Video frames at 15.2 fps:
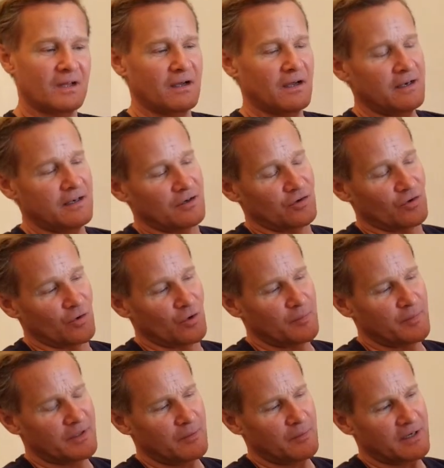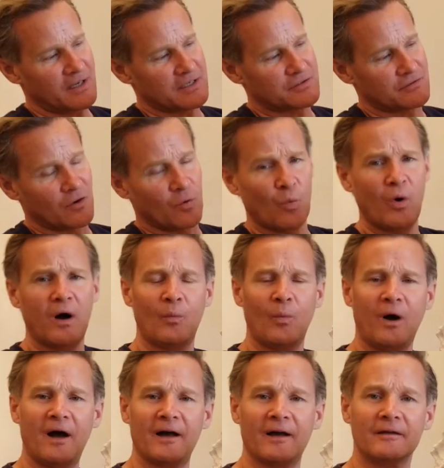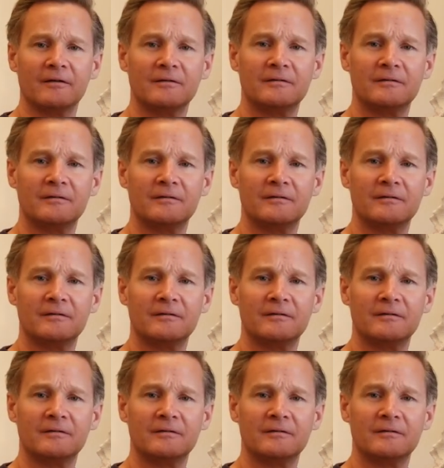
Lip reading: I didn't know he would become an astronaut. Why?